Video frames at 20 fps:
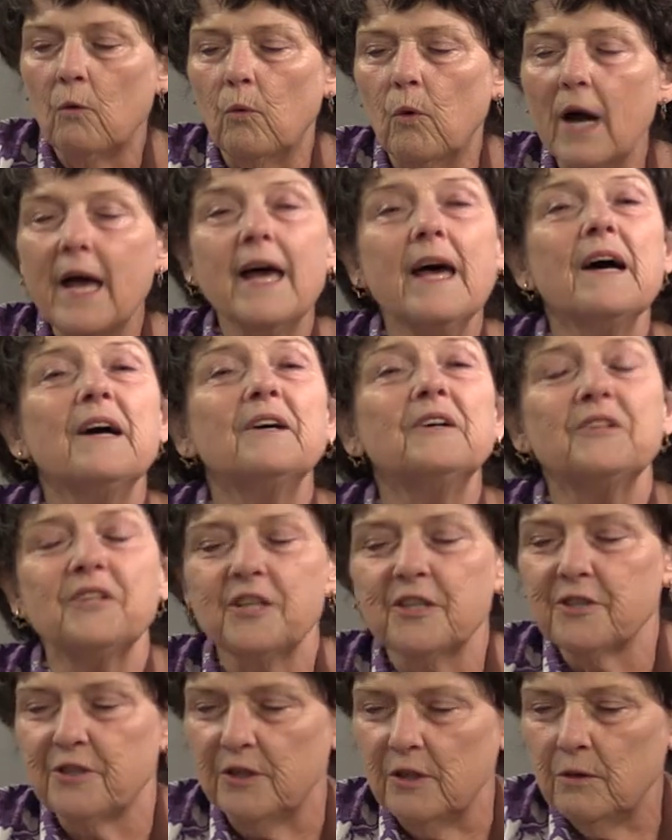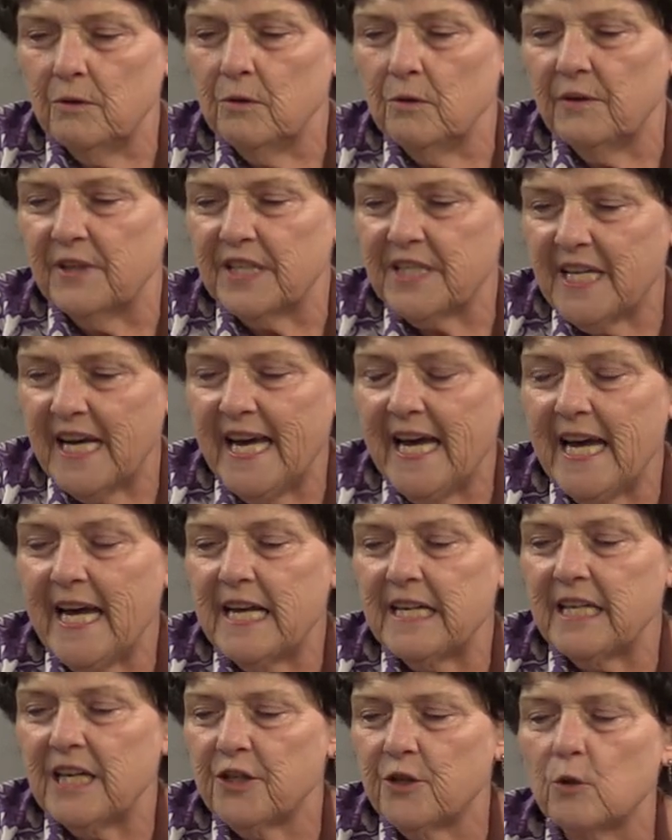Well, you do the
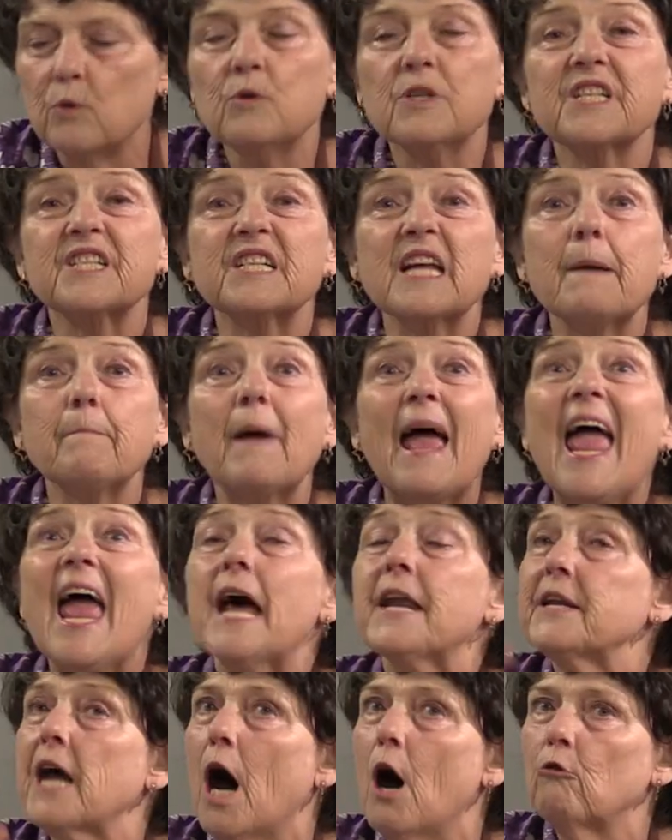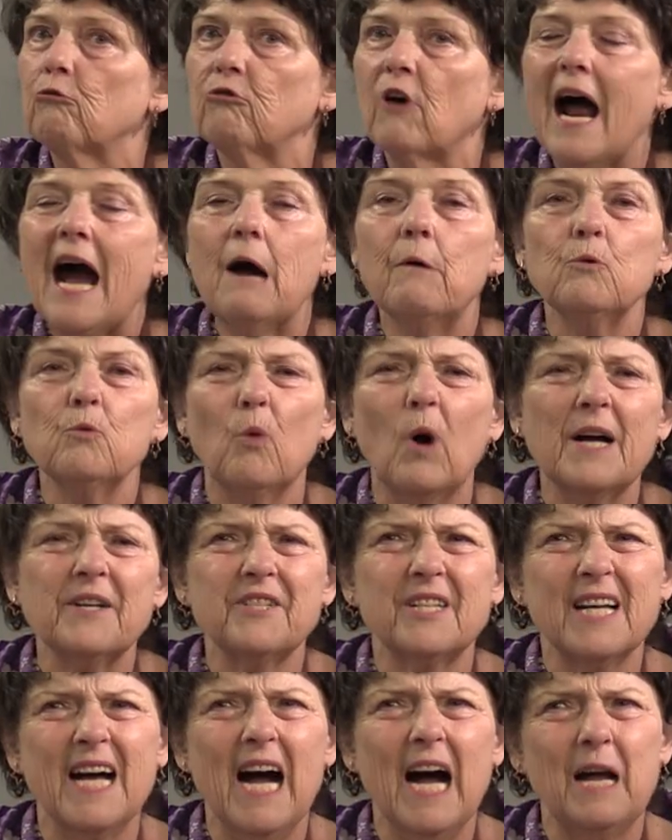teddy two-step and around
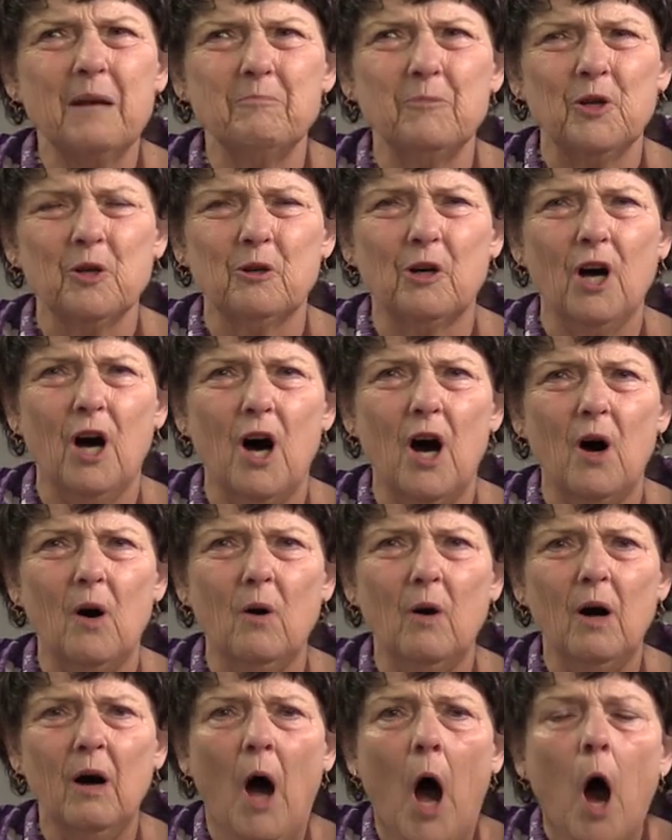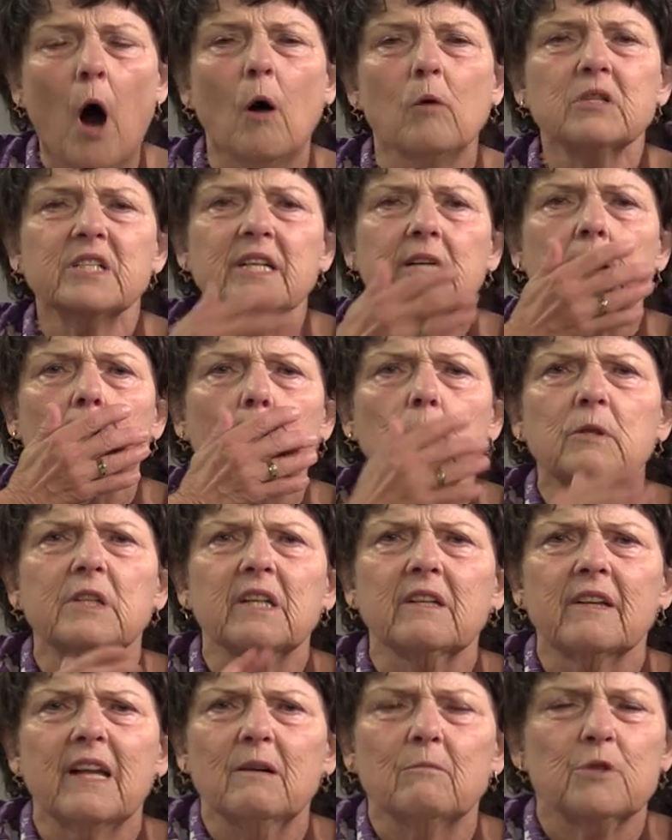one time you go. Oh
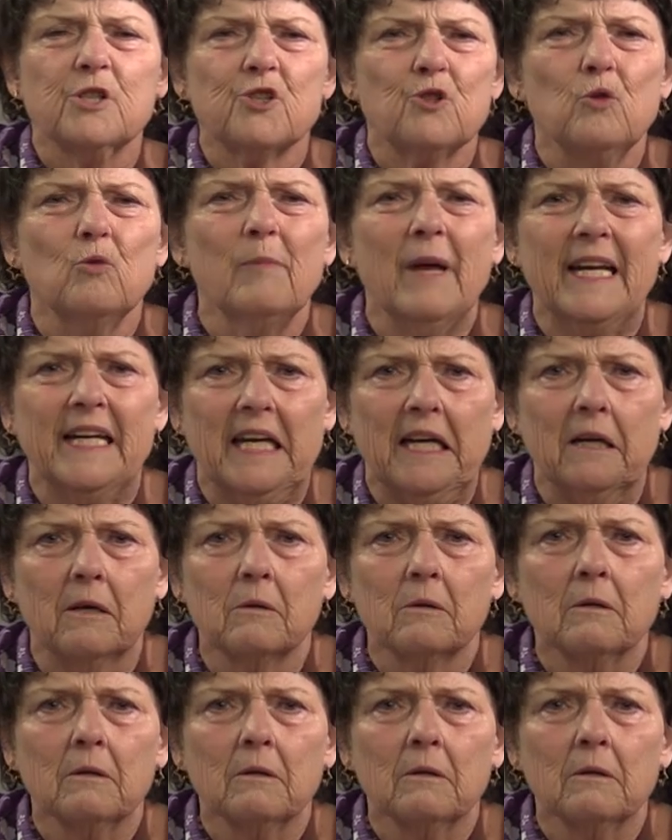dear, that was too many.